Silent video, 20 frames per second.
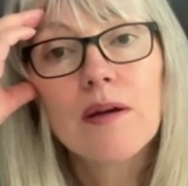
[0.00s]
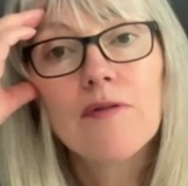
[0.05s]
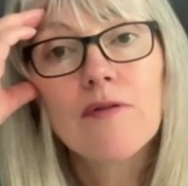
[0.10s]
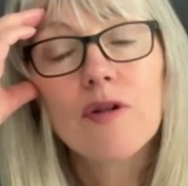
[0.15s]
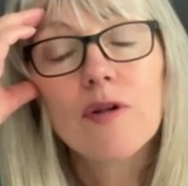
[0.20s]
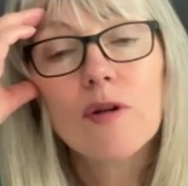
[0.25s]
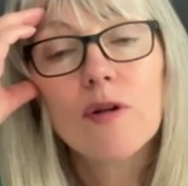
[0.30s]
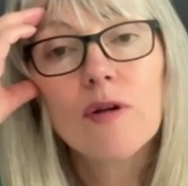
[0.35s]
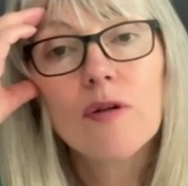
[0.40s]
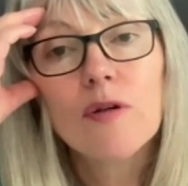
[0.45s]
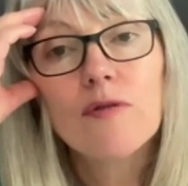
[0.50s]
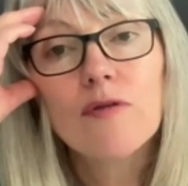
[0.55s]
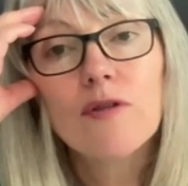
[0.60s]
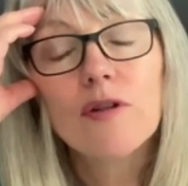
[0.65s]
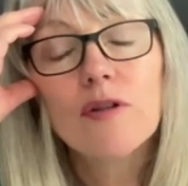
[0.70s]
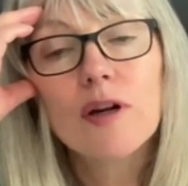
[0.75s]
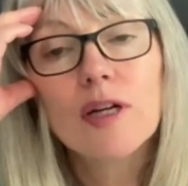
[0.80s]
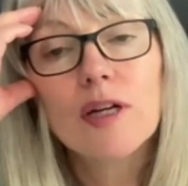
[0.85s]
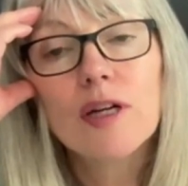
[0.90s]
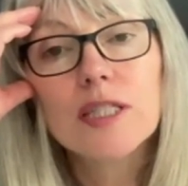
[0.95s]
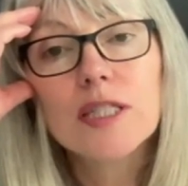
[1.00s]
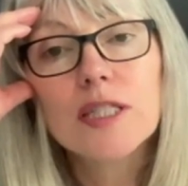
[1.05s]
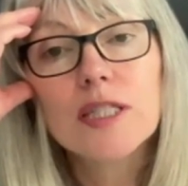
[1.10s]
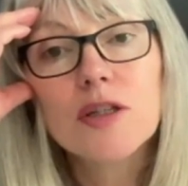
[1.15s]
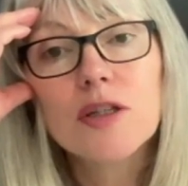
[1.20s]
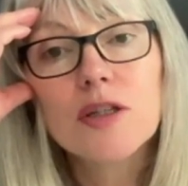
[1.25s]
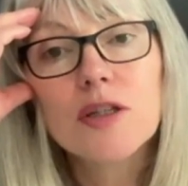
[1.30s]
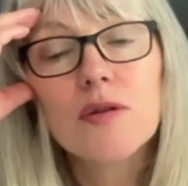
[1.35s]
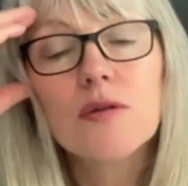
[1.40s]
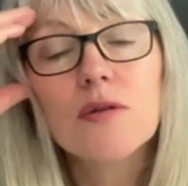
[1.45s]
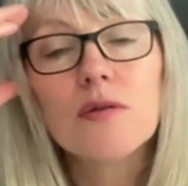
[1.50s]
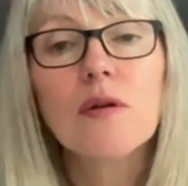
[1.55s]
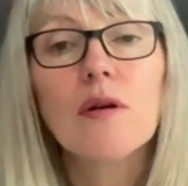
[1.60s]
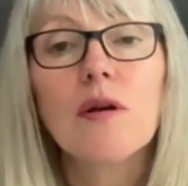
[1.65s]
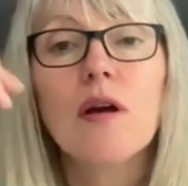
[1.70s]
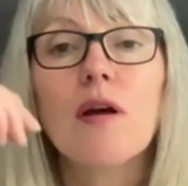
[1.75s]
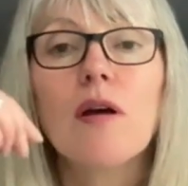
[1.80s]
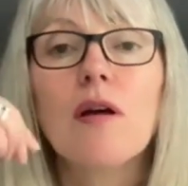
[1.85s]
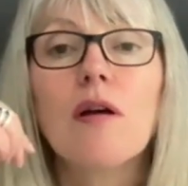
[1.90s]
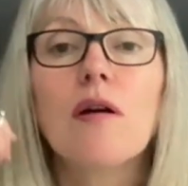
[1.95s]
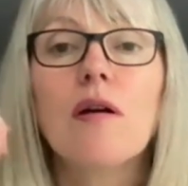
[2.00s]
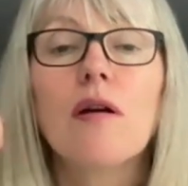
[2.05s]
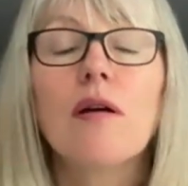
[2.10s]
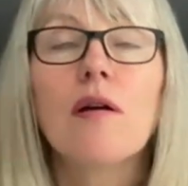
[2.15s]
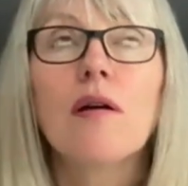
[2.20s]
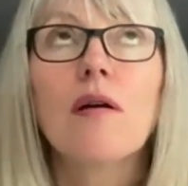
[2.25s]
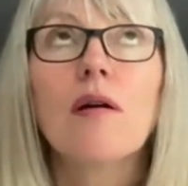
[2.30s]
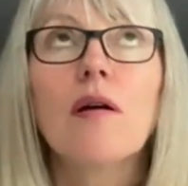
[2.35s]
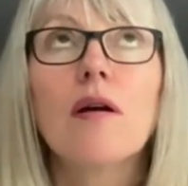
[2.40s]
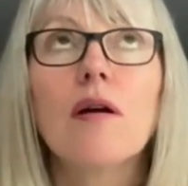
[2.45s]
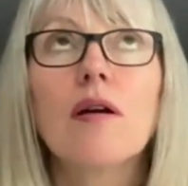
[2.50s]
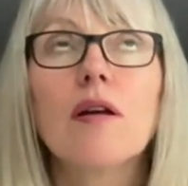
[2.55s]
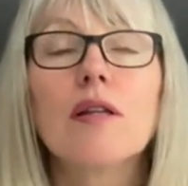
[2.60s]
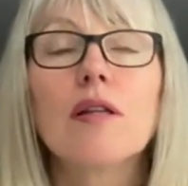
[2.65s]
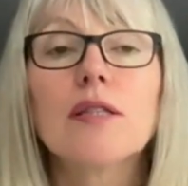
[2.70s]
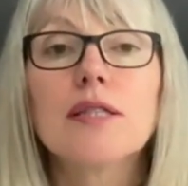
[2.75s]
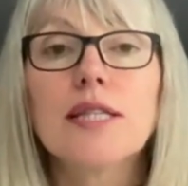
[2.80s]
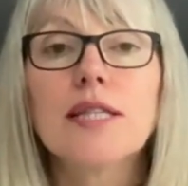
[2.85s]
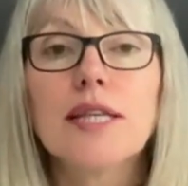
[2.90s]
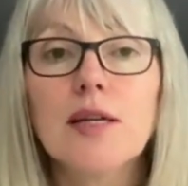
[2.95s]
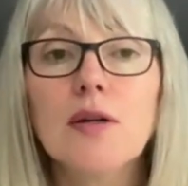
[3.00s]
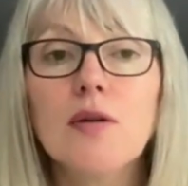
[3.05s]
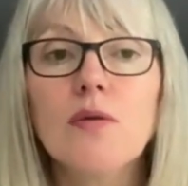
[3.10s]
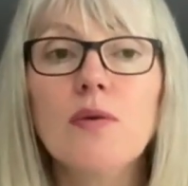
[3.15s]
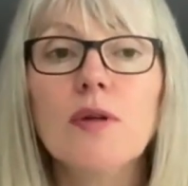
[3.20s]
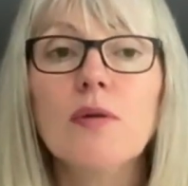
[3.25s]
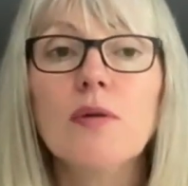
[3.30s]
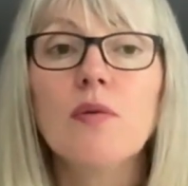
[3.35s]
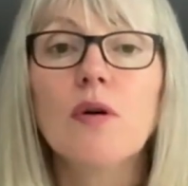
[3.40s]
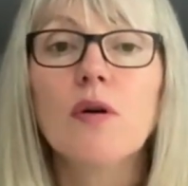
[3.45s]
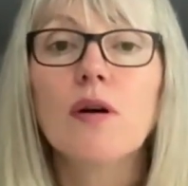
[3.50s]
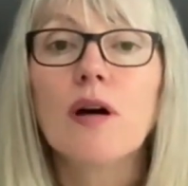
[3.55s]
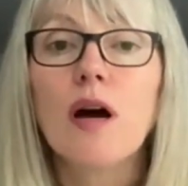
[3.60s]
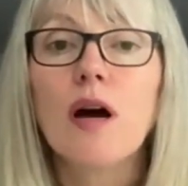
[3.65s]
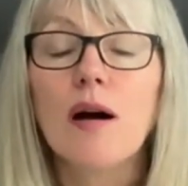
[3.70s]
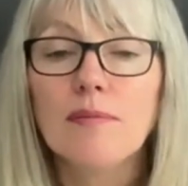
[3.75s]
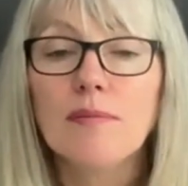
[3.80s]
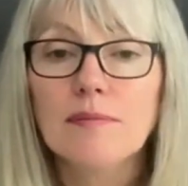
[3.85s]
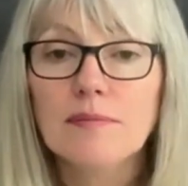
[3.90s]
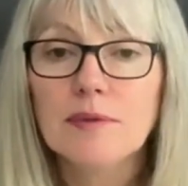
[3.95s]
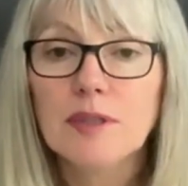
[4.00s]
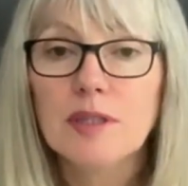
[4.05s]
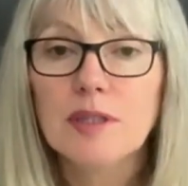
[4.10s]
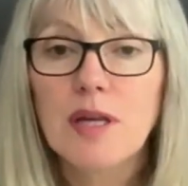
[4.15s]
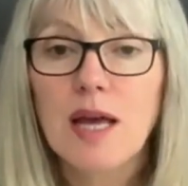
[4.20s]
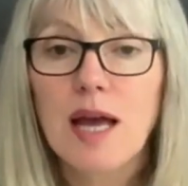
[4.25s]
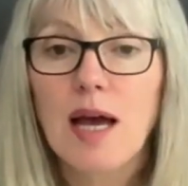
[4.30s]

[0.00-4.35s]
for us to deal with what comes